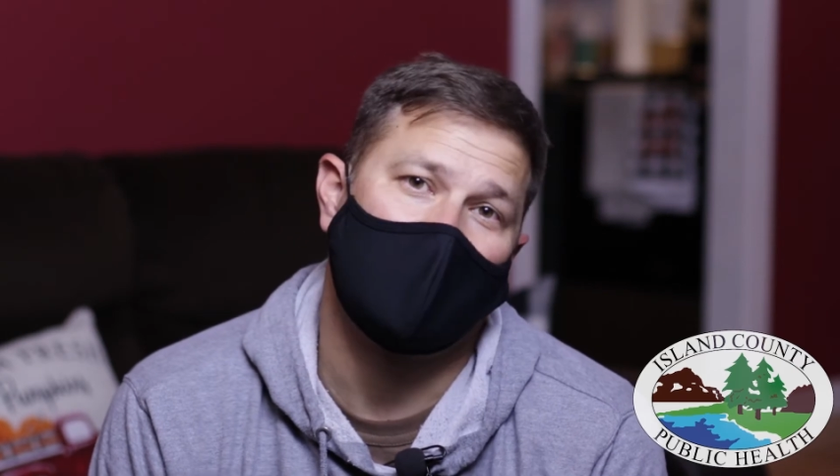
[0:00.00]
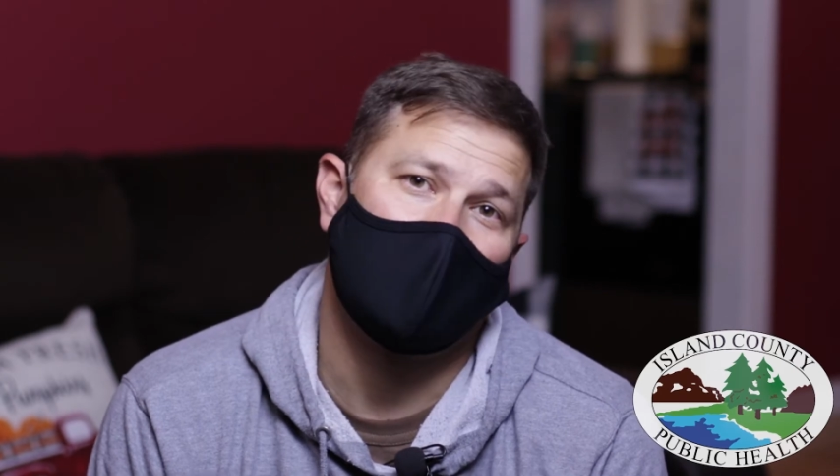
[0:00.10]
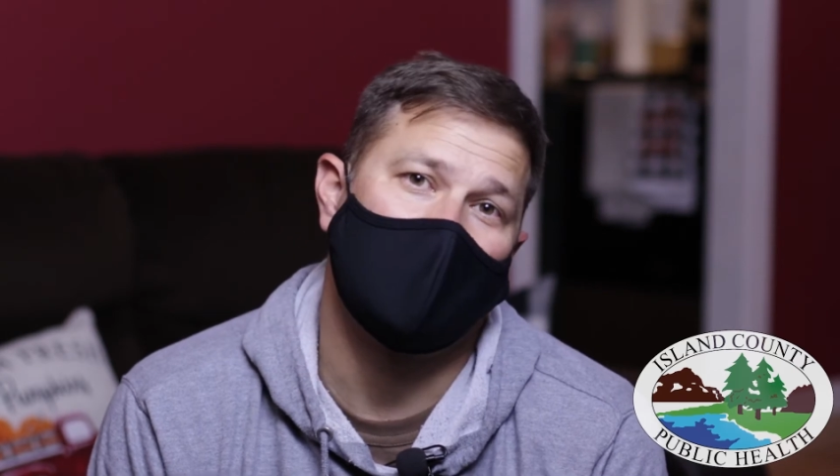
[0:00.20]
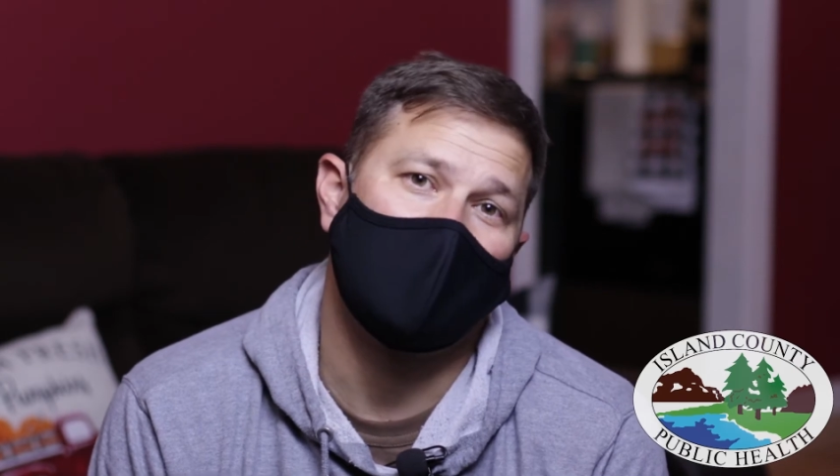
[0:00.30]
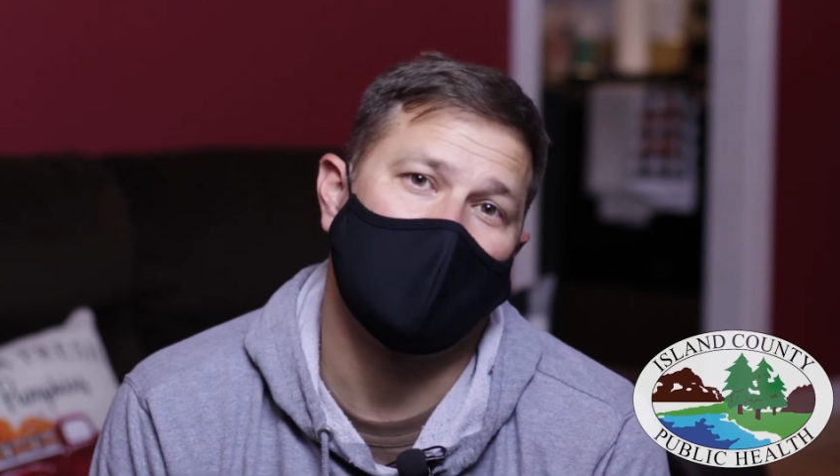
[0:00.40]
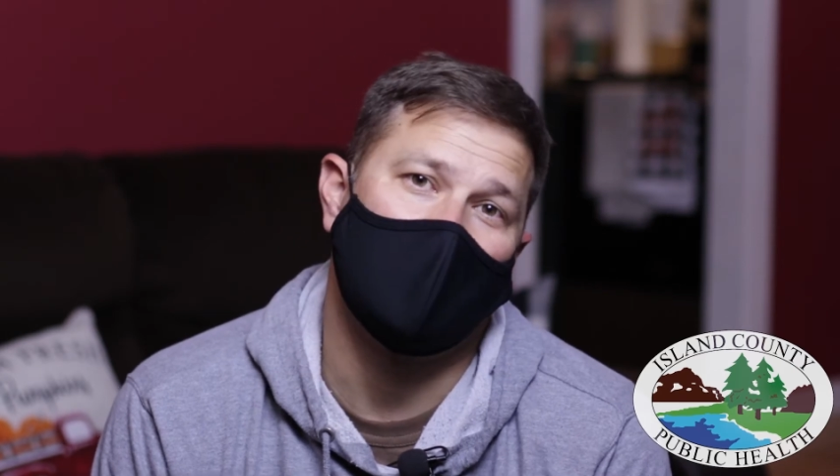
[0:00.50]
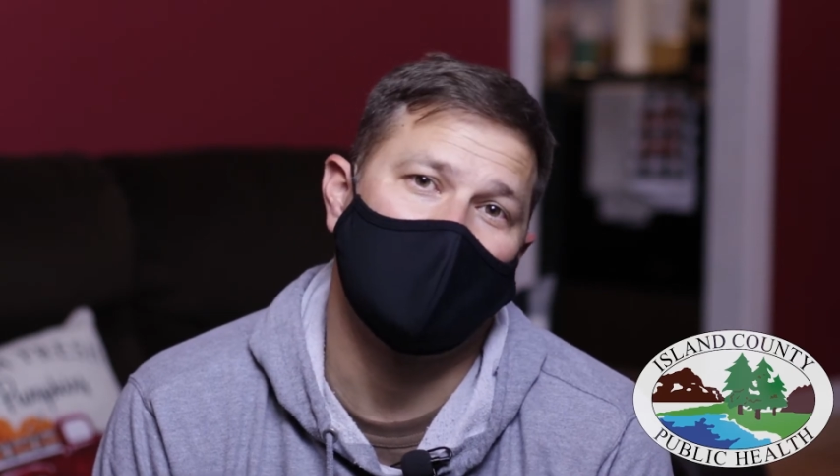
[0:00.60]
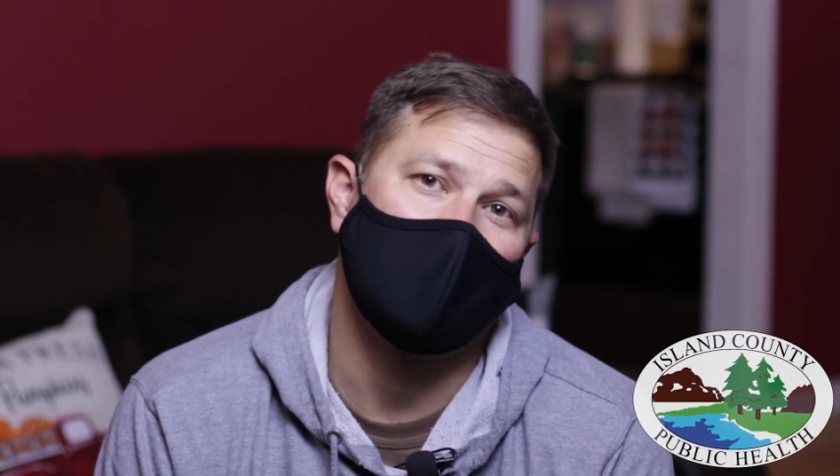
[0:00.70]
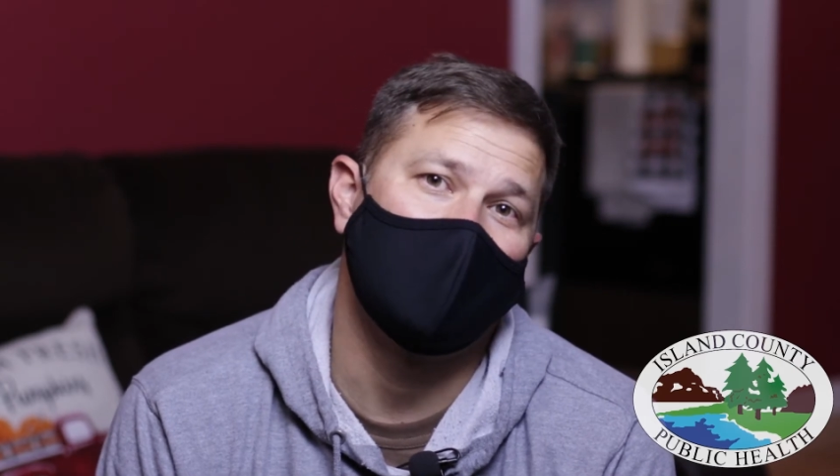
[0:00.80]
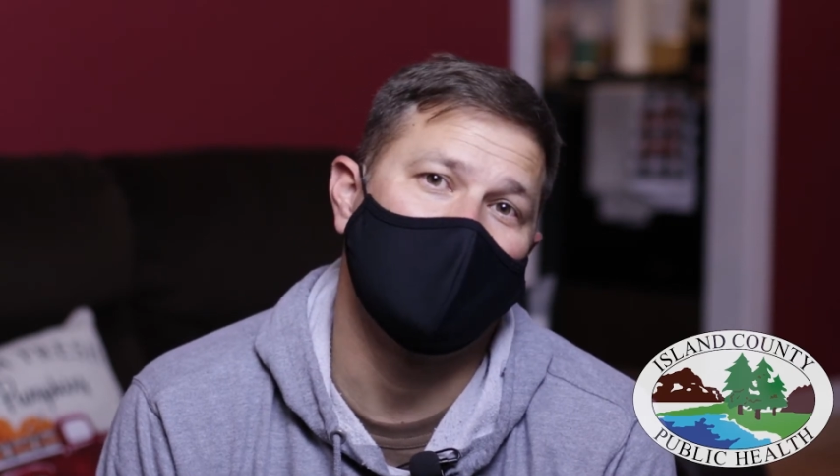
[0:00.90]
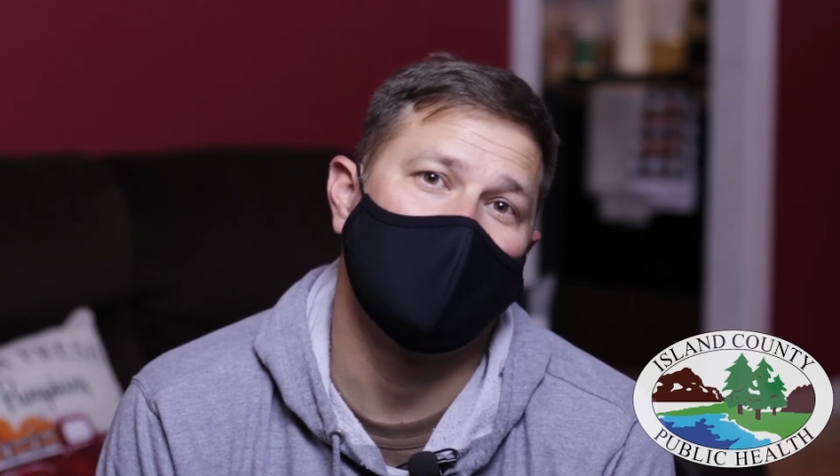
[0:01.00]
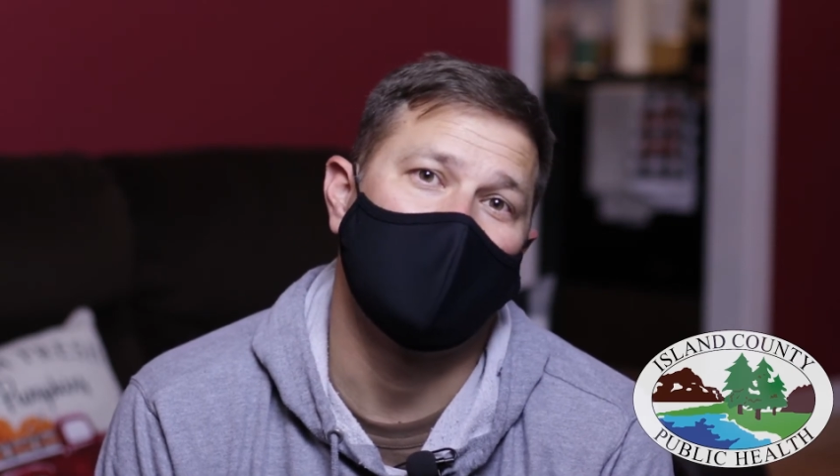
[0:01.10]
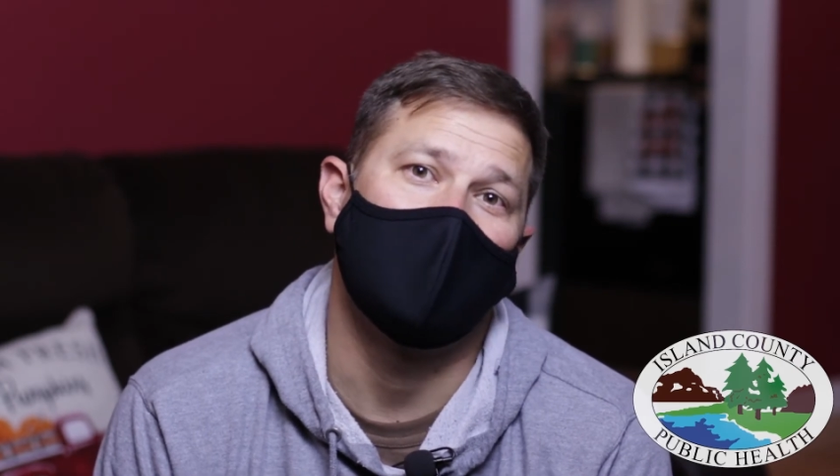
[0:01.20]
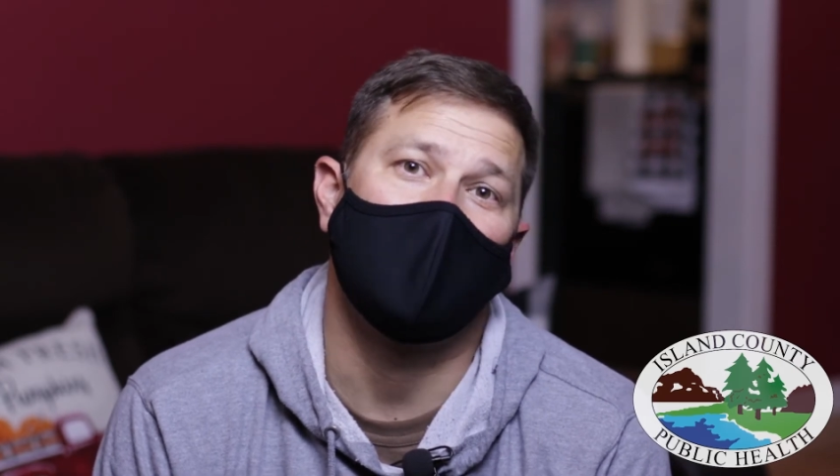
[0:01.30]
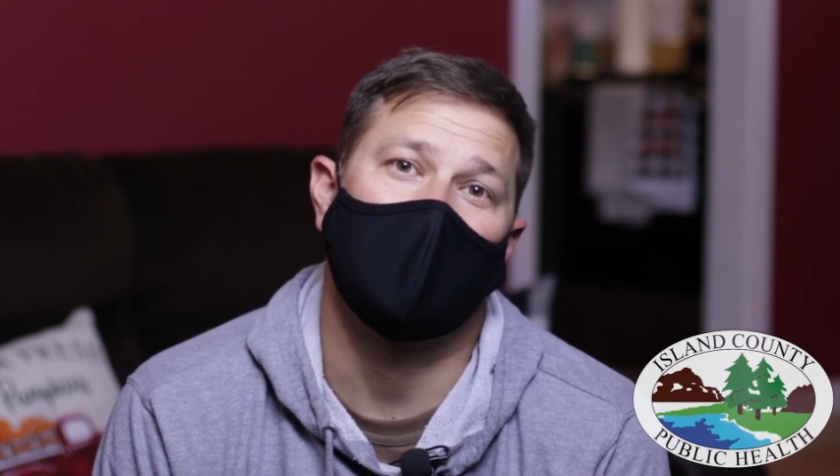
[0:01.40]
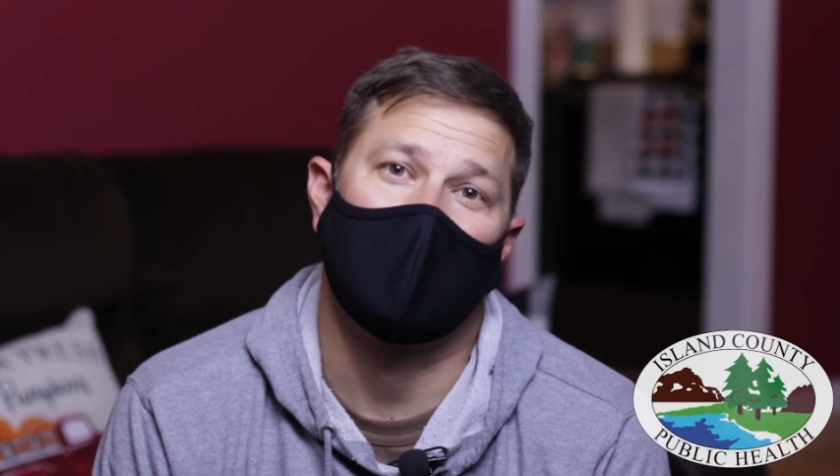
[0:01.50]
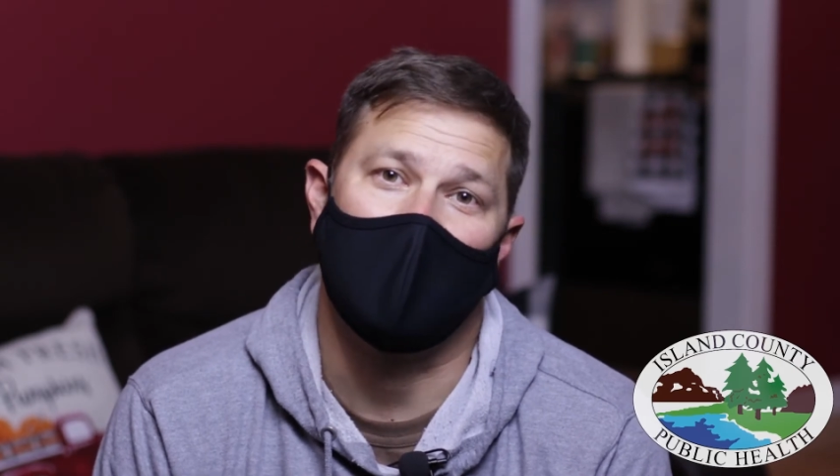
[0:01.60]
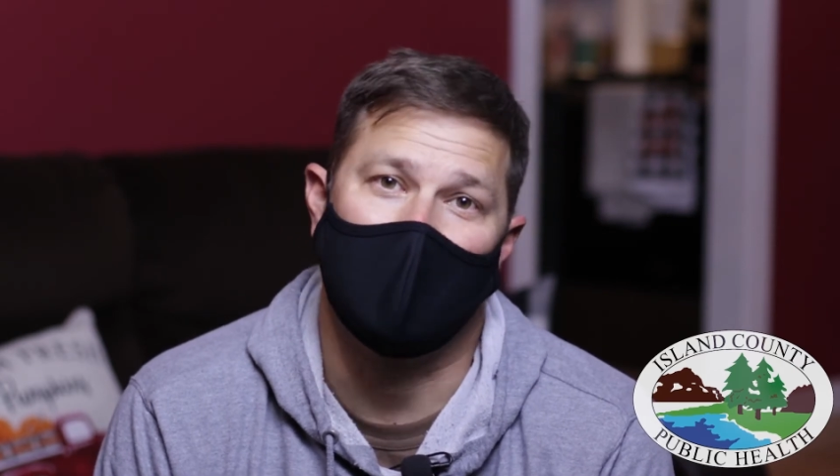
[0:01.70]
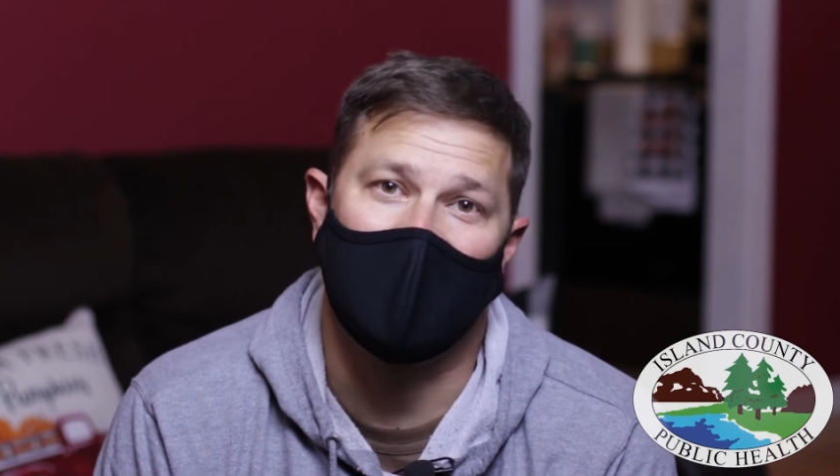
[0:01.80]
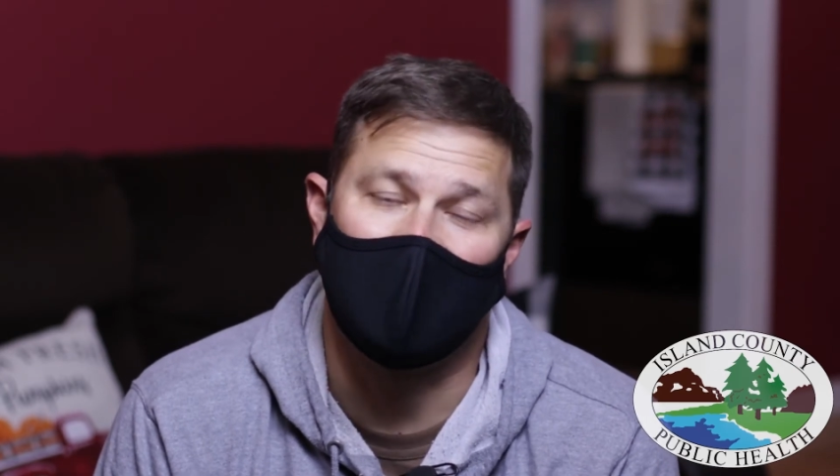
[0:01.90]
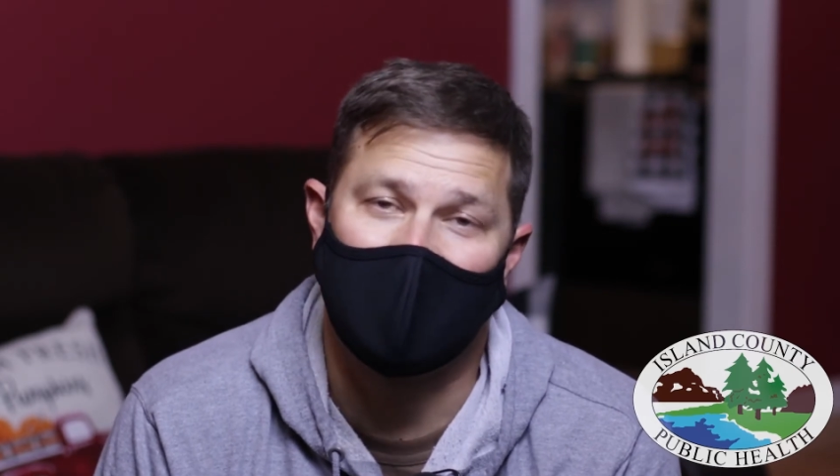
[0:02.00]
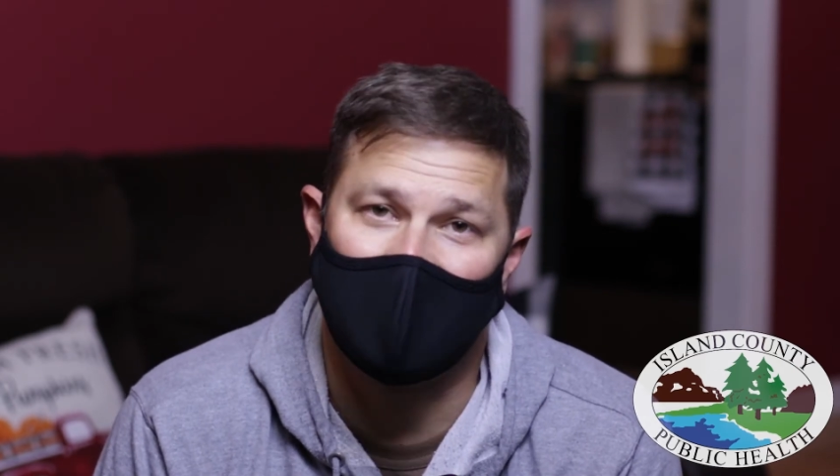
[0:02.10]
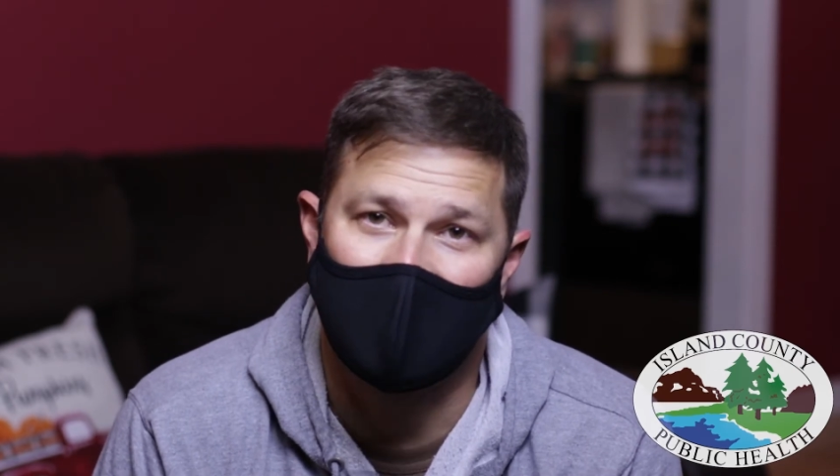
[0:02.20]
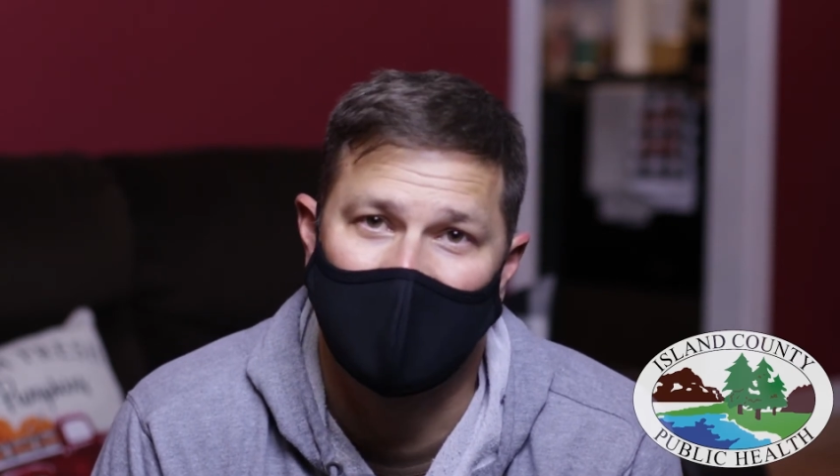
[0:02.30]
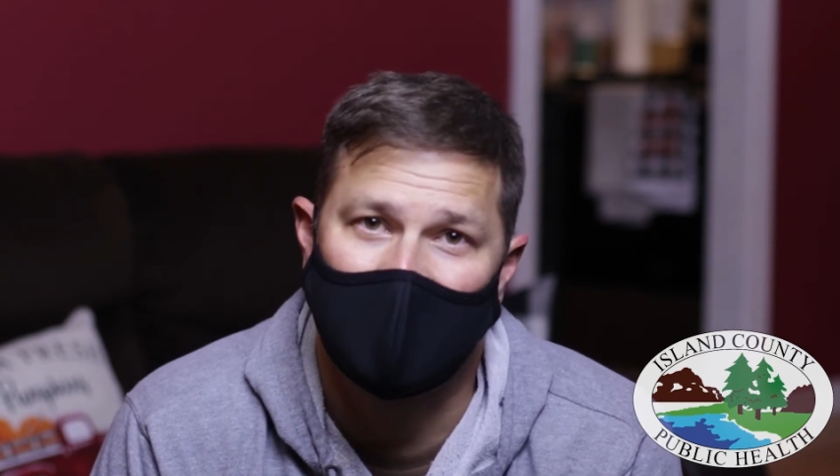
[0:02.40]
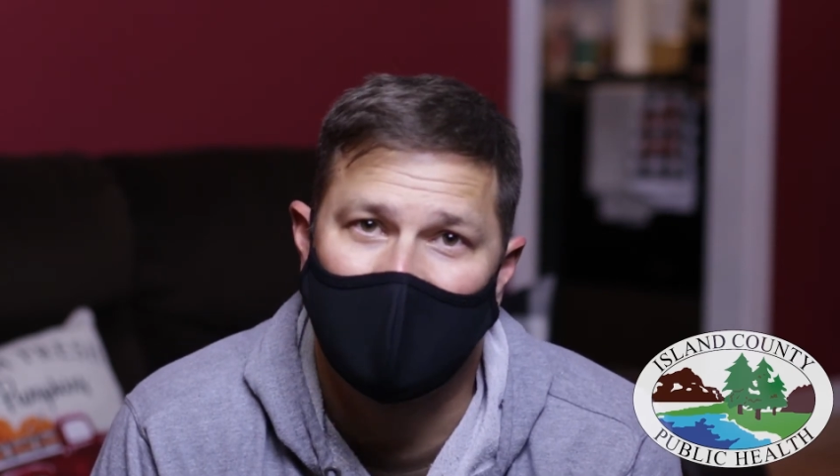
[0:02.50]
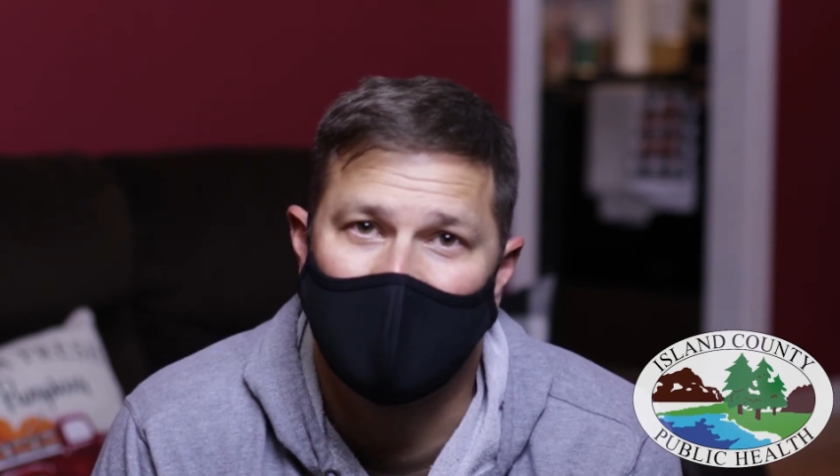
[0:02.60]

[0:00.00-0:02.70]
concern to extreme concern.